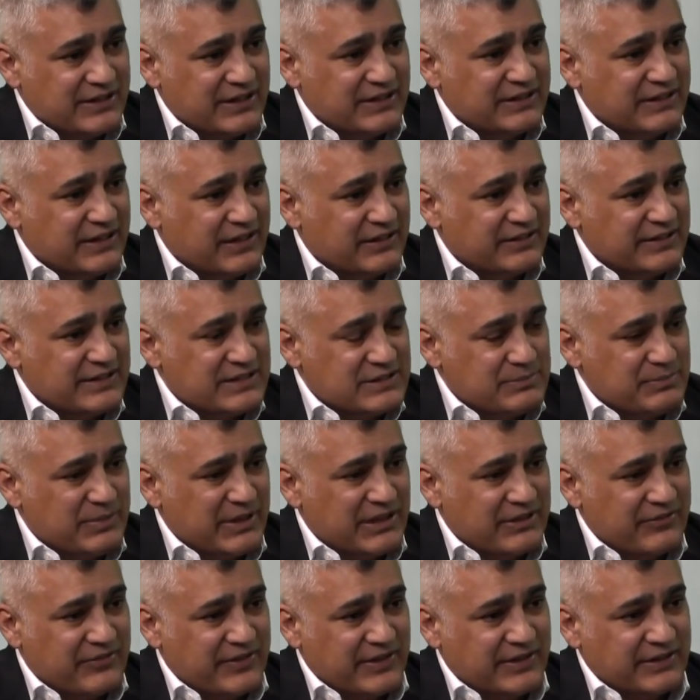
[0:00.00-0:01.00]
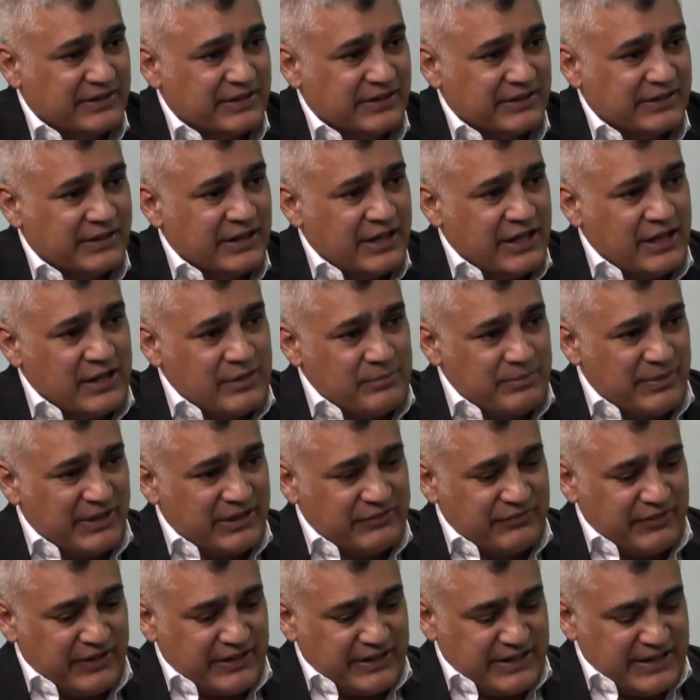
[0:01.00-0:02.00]
and the other is big thinking. Big
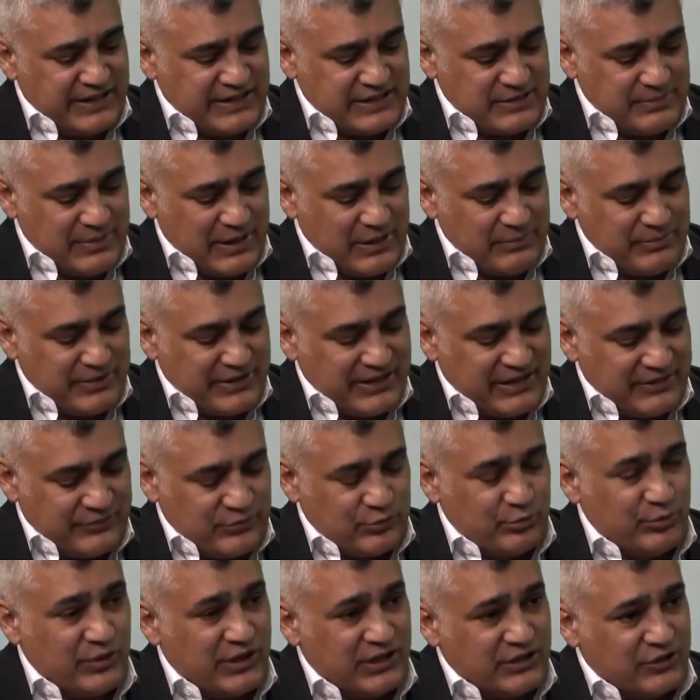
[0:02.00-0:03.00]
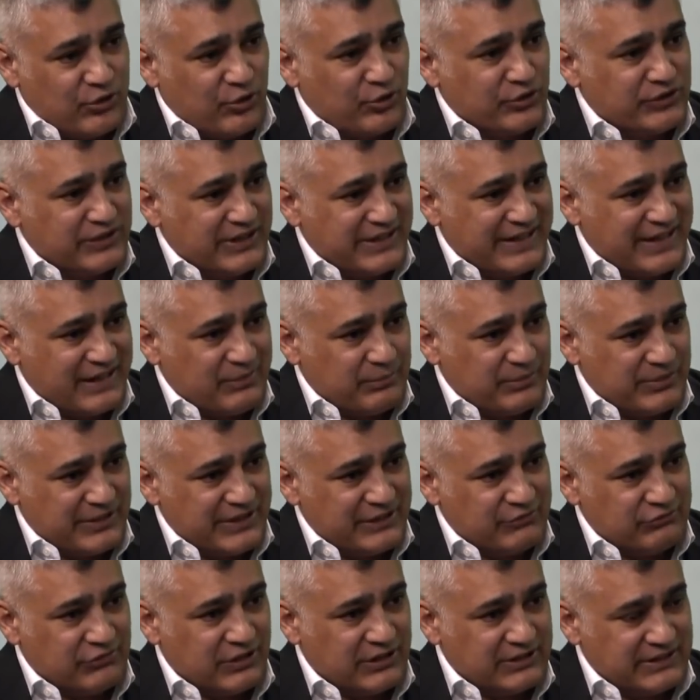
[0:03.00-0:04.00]
thinking is about being able to work on the company
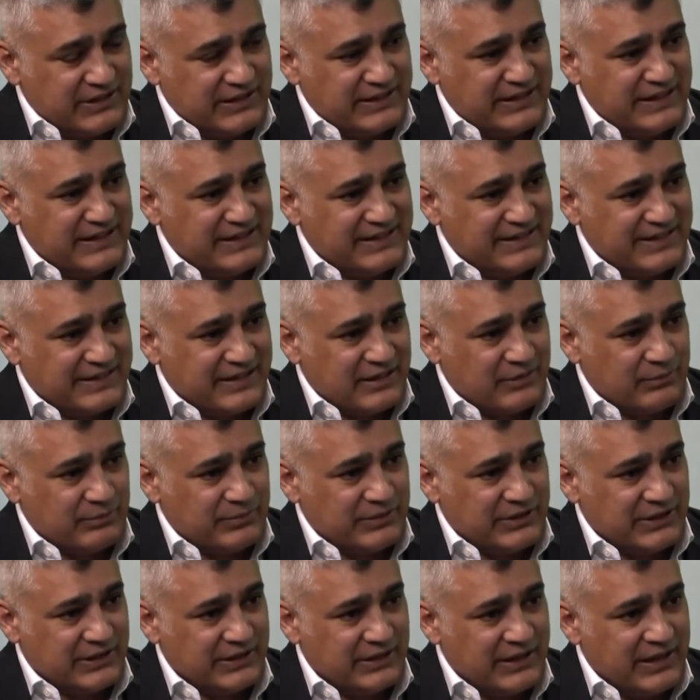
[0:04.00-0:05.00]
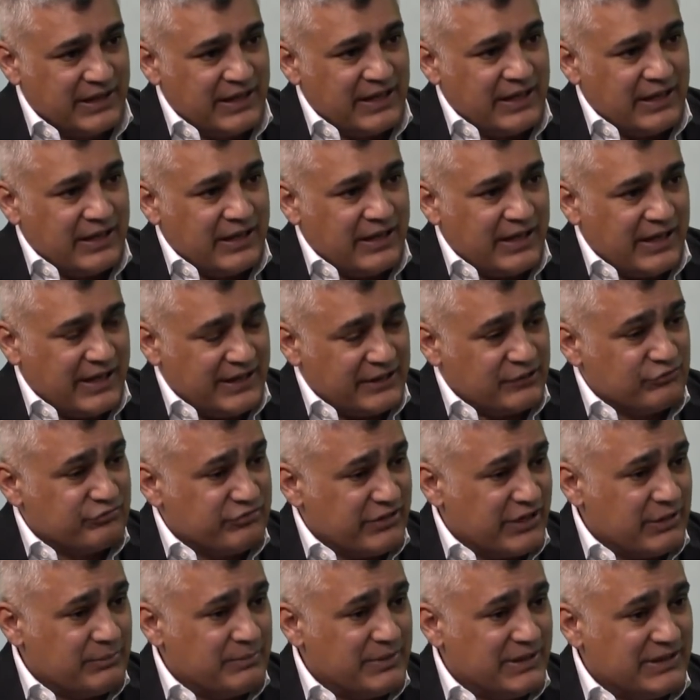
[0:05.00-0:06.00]
rather than in the company. And
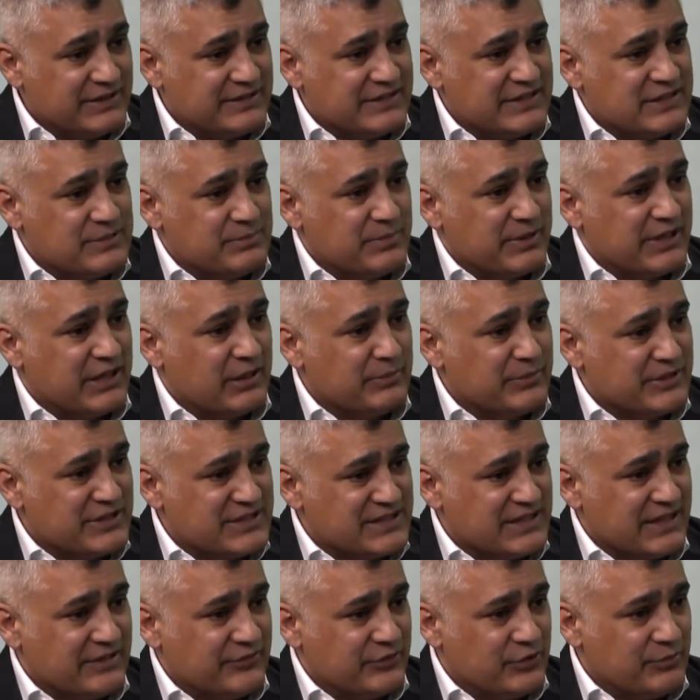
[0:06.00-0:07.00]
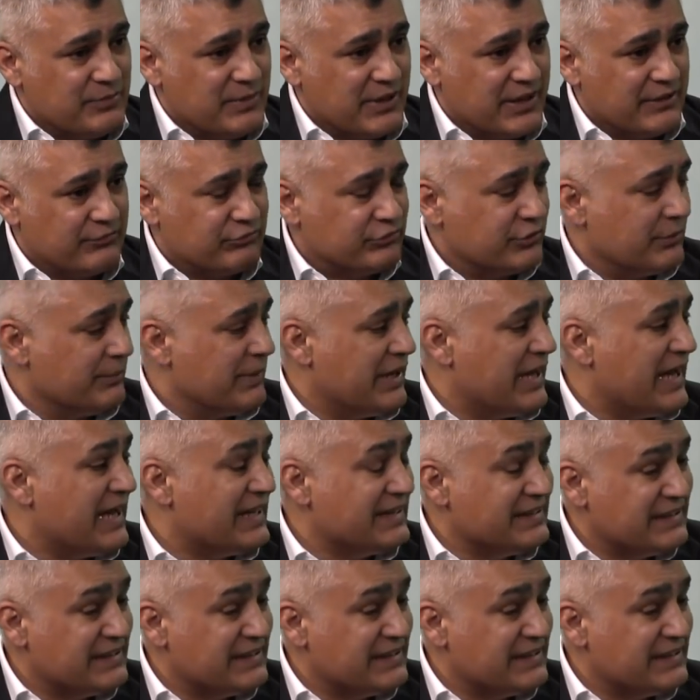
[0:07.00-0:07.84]
credibility is becoming safe to buy from. At